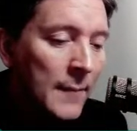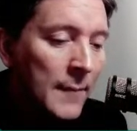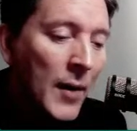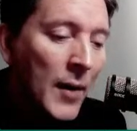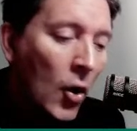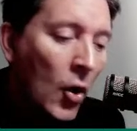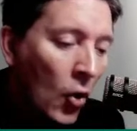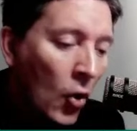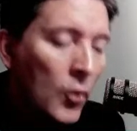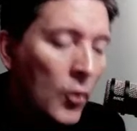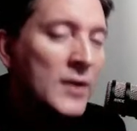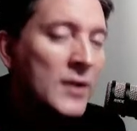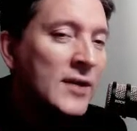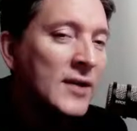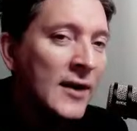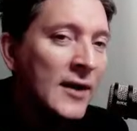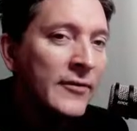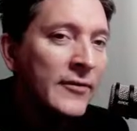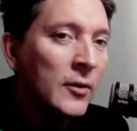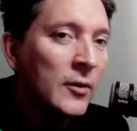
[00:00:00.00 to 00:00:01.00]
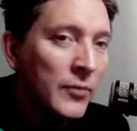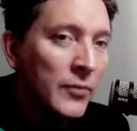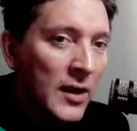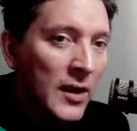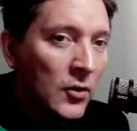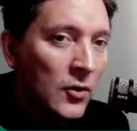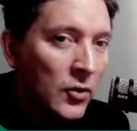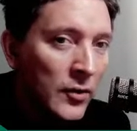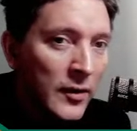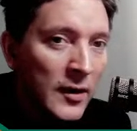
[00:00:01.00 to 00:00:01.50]
but always having him
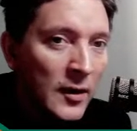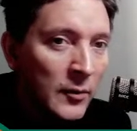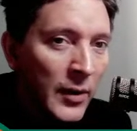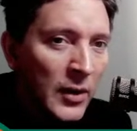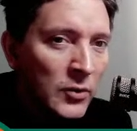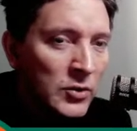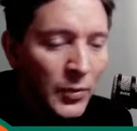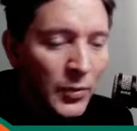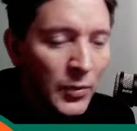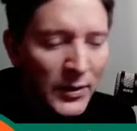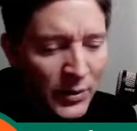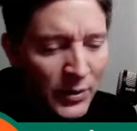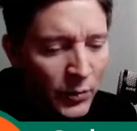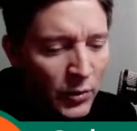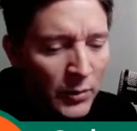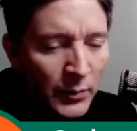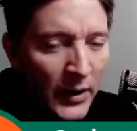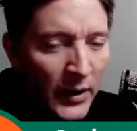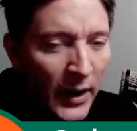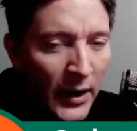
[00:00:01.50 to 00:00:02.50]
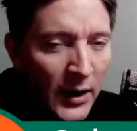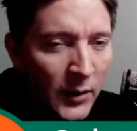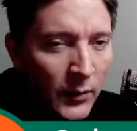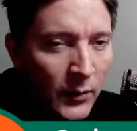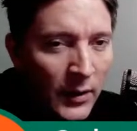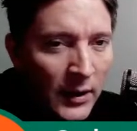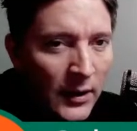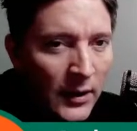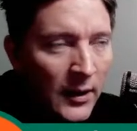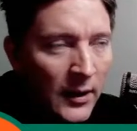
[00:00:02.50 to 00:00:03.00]
there or thereabouts, which he would be
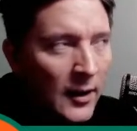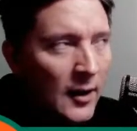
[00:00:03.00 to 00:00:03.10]
anyway.